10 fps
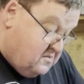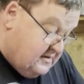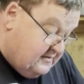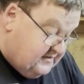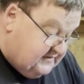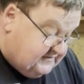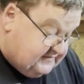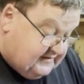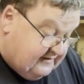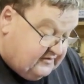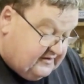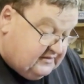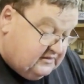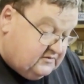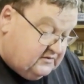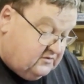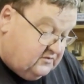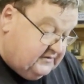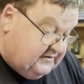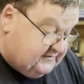Let me just have another look at
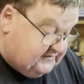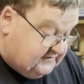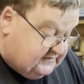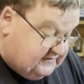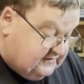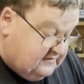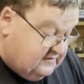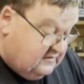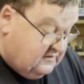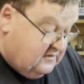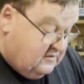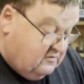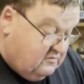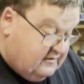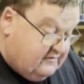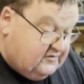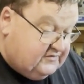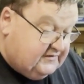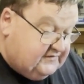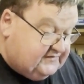all this, where
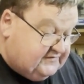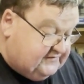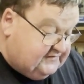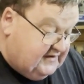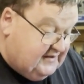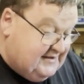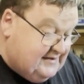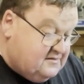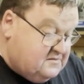everything's sitting.